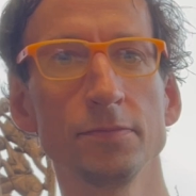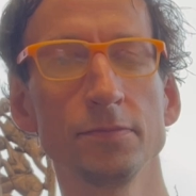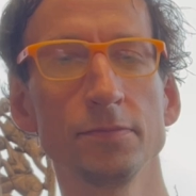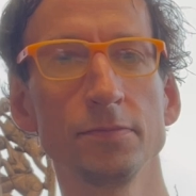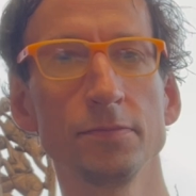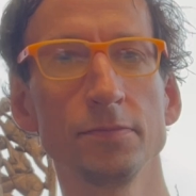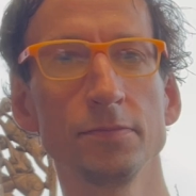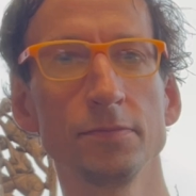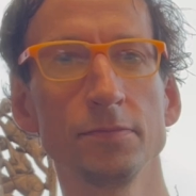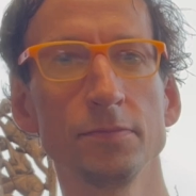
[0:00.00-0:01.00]

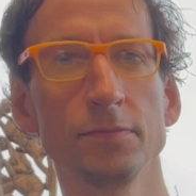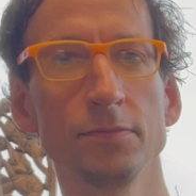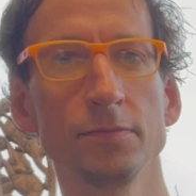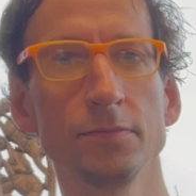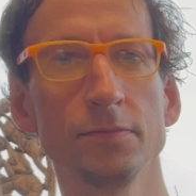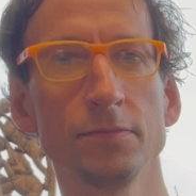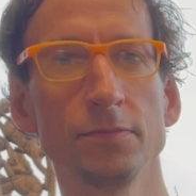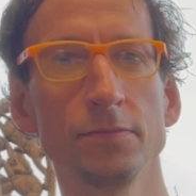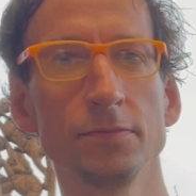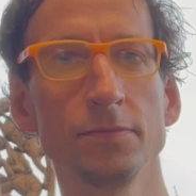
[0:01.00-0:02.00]

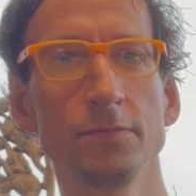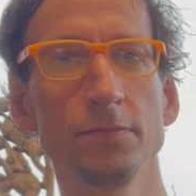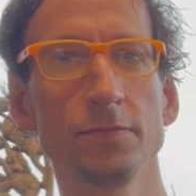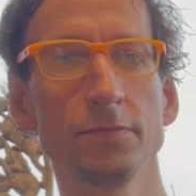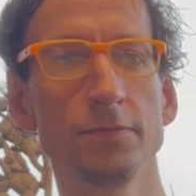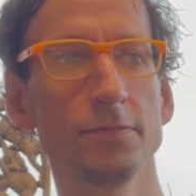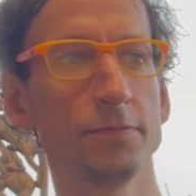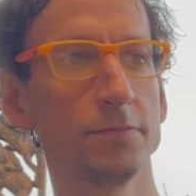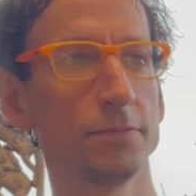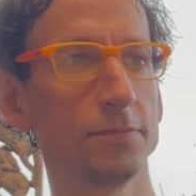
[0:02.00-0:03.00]

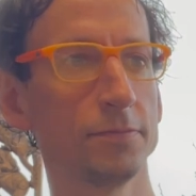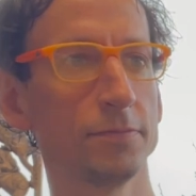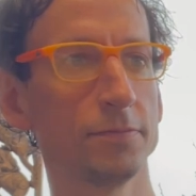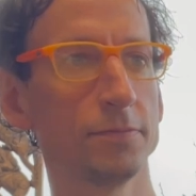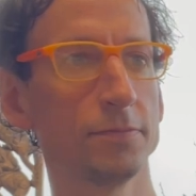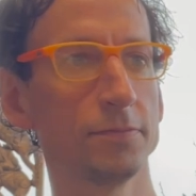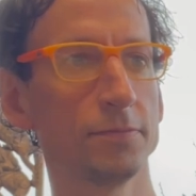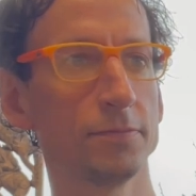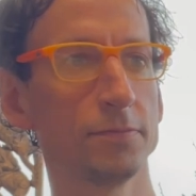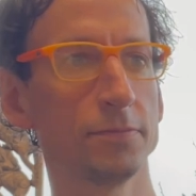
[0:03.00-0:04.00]

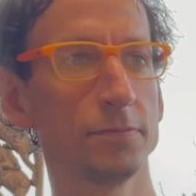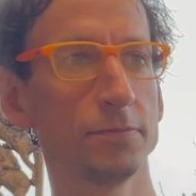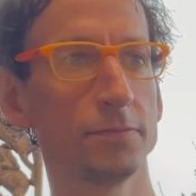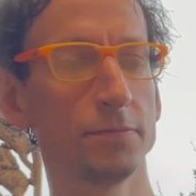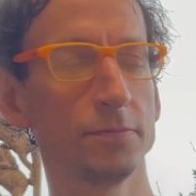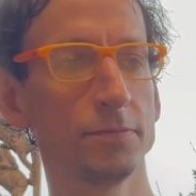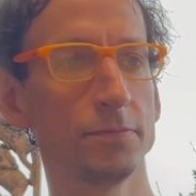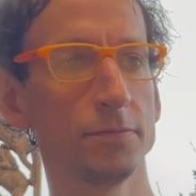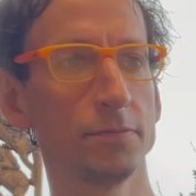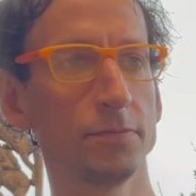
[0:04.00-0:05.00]

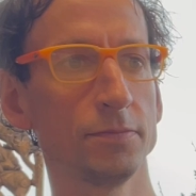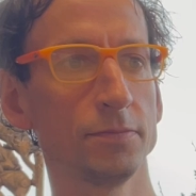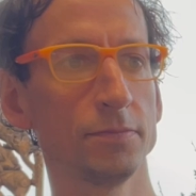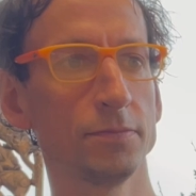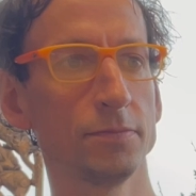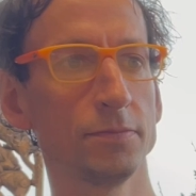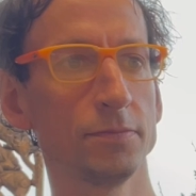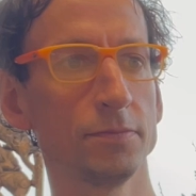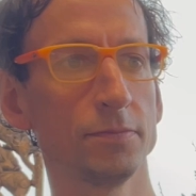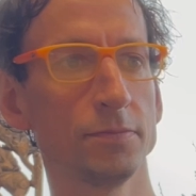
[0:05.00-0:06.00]

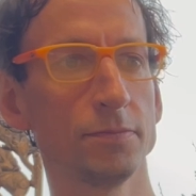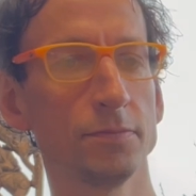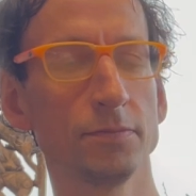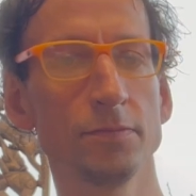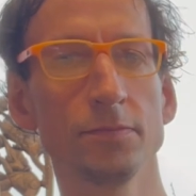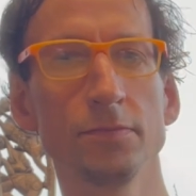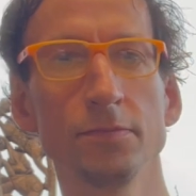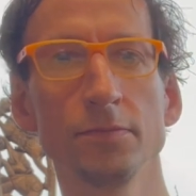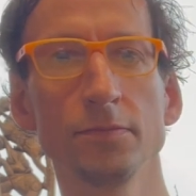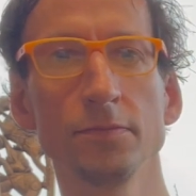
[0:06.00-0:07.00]

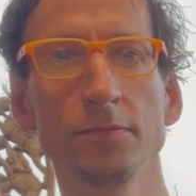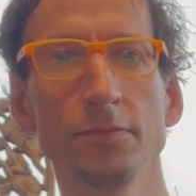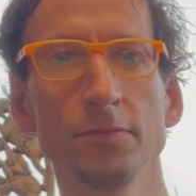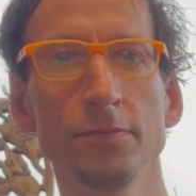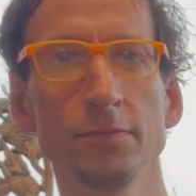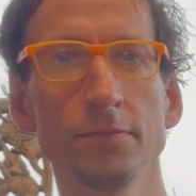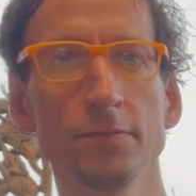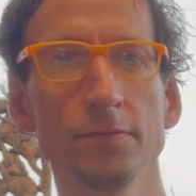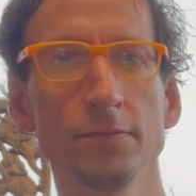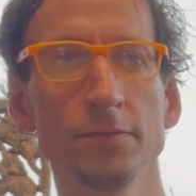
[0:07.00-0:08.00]
(not speaking)